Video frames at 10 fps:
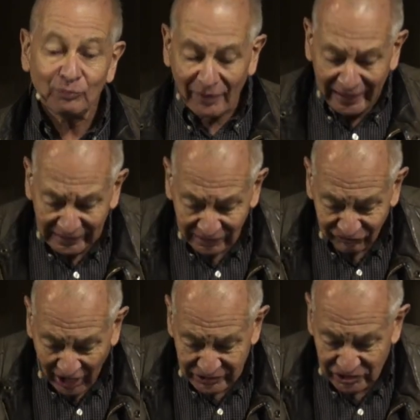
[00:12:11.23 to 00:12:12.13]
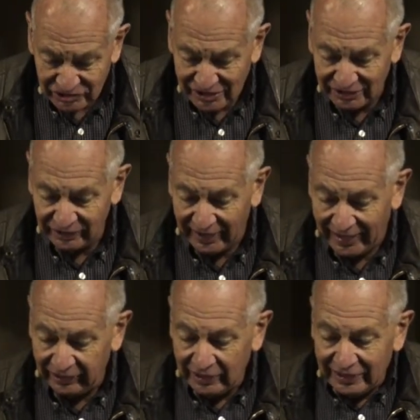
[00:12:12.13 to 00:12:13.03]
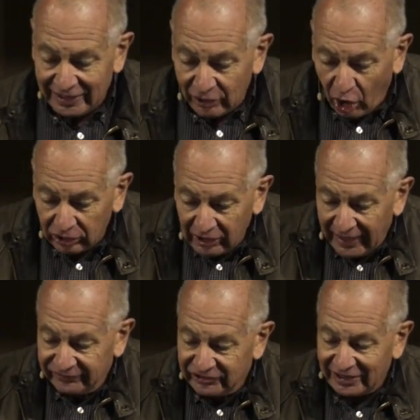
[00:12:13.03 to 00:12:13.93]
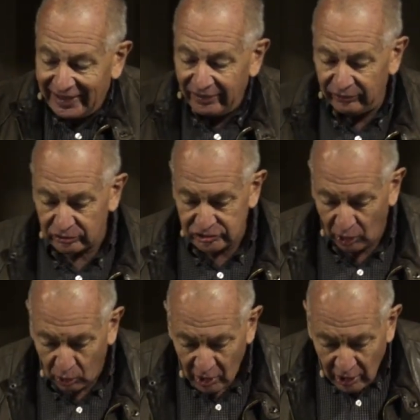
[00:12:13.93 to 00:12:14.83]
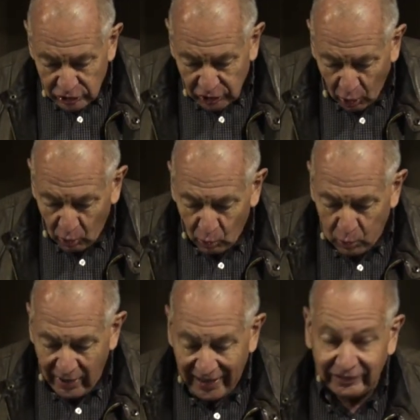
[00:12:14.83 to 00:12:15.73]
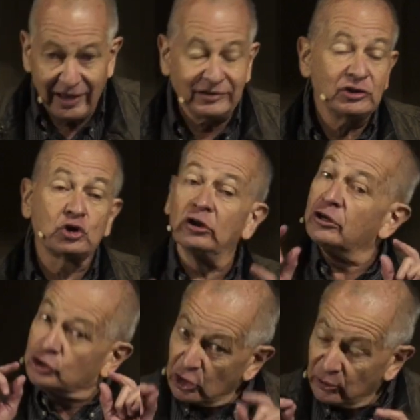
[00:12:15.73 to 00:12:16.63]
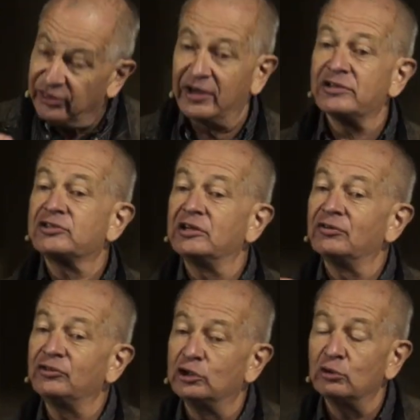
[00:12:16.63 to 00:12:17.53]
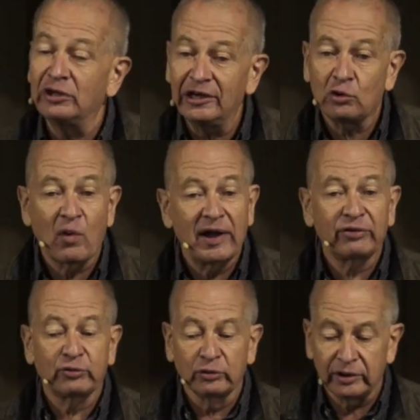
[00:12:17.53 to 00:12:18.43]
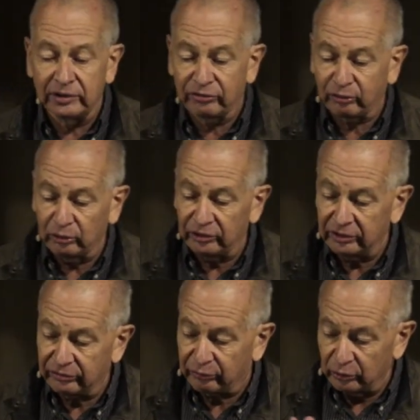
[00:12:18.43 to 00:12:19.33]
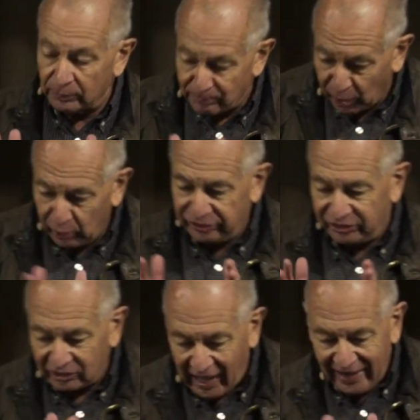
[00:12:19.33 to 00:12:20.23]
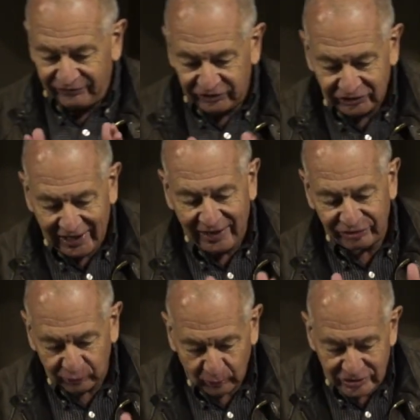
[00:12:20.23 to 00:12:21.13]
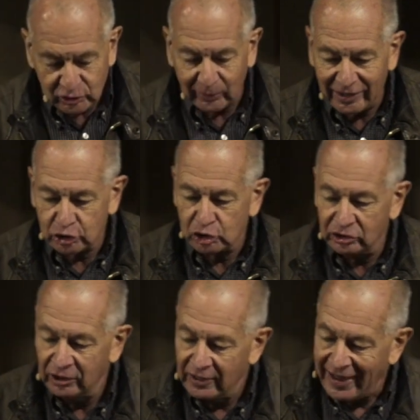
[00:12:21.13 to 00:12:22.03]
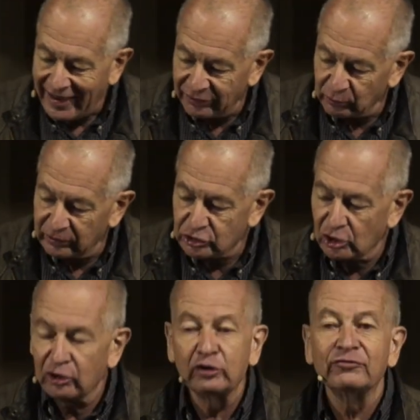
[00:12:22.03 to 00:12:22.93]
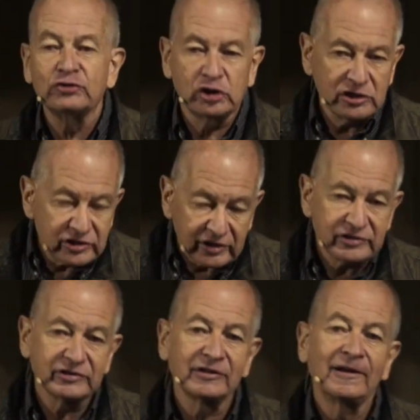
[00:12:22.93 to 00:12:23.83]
And he invites us into that in our life together. So he's going to do this in a unique way through the birth, the life, the death, the resurrection, and the return of Jesus.